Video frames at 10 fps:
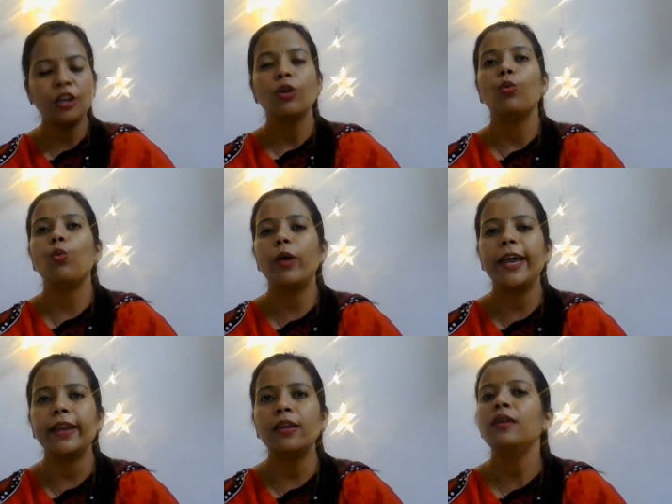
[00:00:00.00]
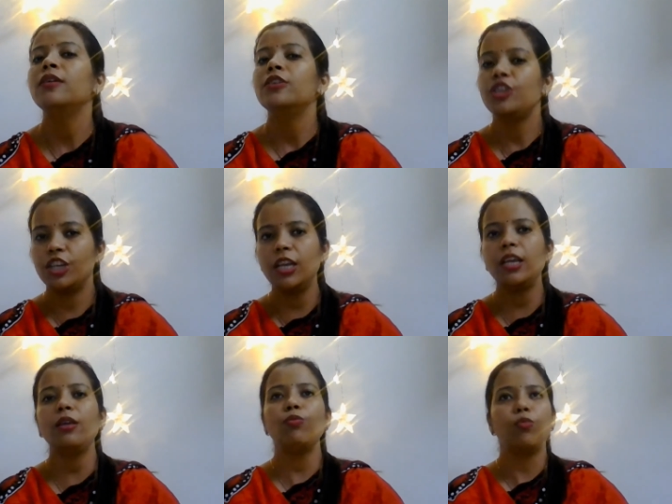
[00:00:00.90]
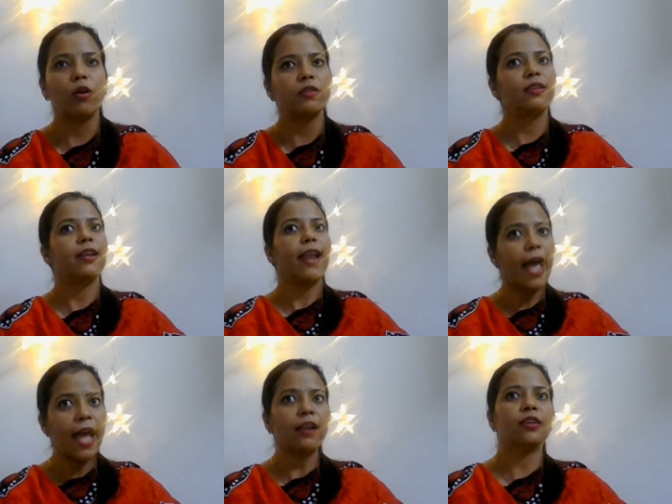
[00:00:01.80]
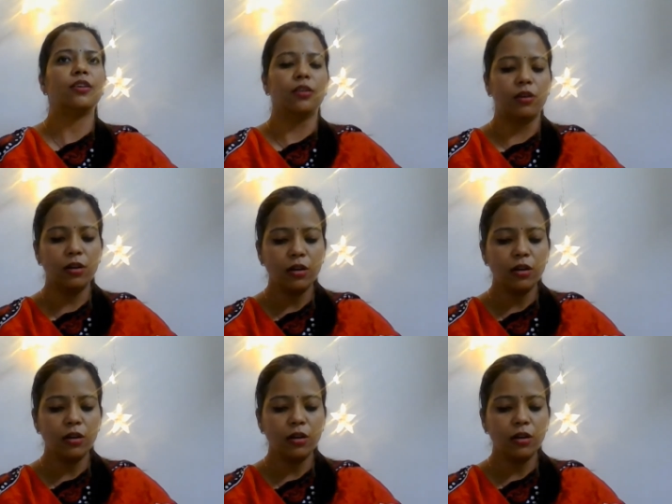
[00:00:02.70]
when she was an actor,